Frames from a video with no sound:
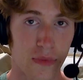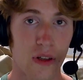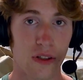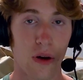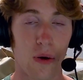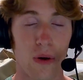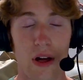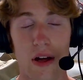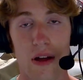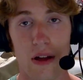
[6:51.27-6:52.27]
So
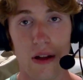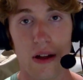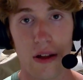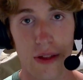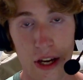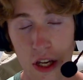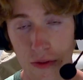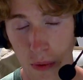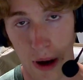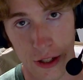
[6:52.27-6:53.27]
thank you
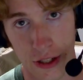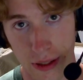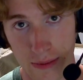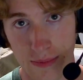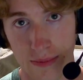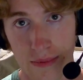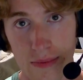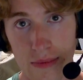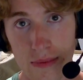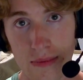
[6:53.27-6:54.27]
for watching.
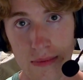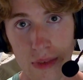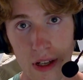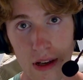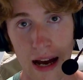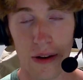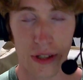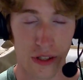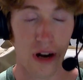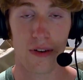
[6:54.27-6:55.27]
I know
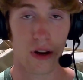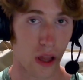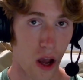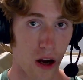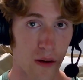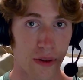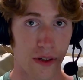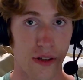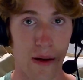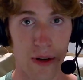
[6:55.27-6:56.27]
these are not very long, but
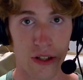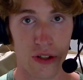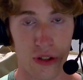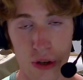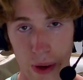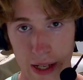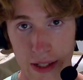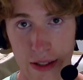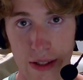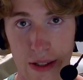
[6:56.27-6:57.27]
there's not much to
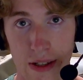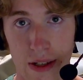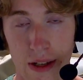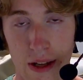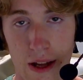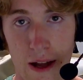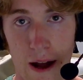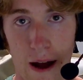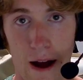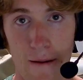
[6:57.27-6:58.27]
it.
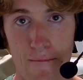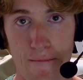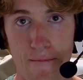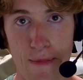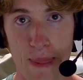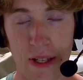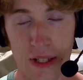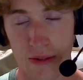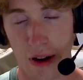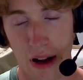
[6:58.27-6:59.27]
Um, this
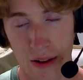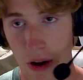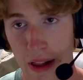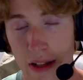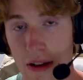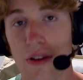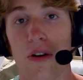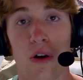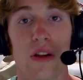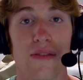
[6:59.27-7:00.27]
is very another
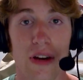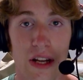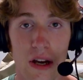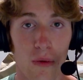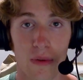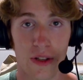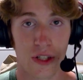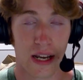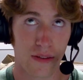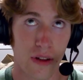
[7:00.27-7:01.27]
early video,
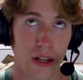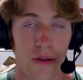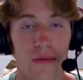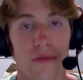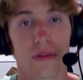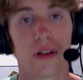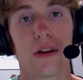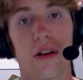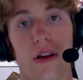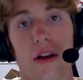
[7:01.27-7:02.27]
second video.
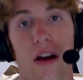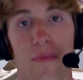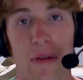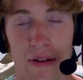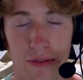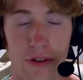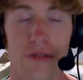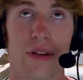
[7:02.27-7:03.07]
I made my first one